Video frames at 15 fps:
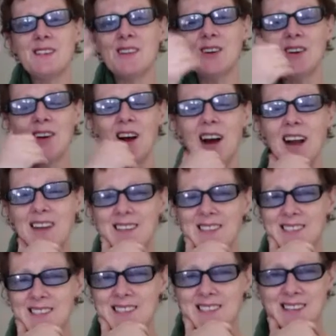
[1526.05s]

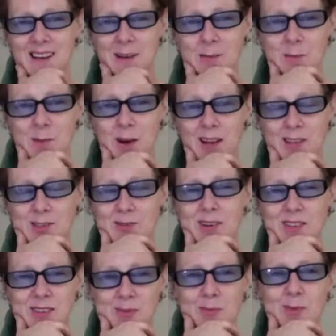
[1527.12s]
I
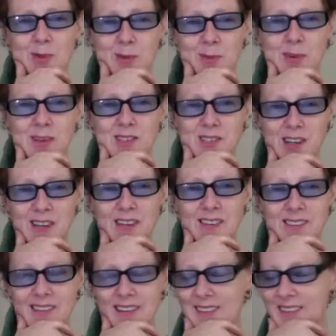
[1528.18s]
shredded pretty much
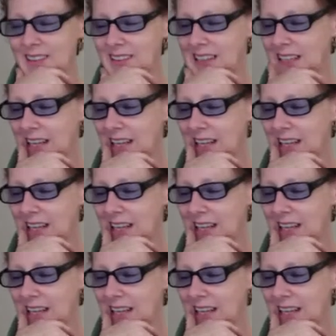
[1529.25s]
anything that